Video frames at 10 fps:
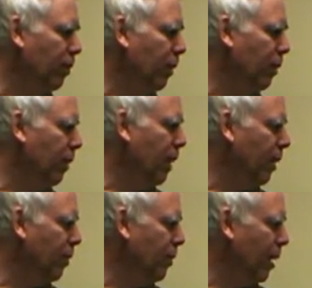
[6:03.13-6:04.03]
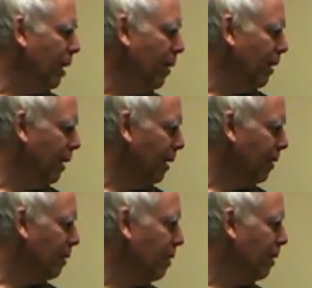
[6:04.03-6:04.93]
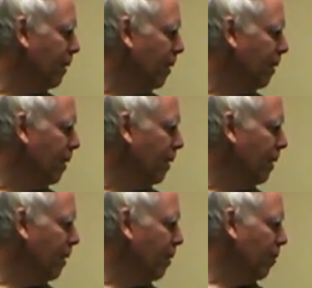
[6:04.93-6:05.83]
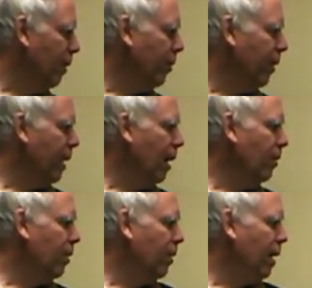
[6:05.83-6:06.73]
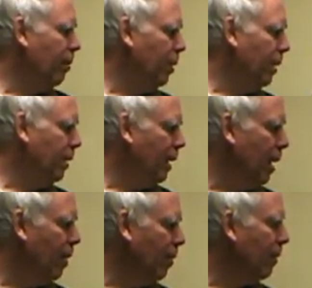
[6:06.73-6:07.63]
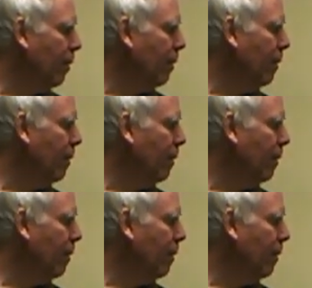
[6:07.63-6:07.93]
with regards to hard hands. With regards to doubling down,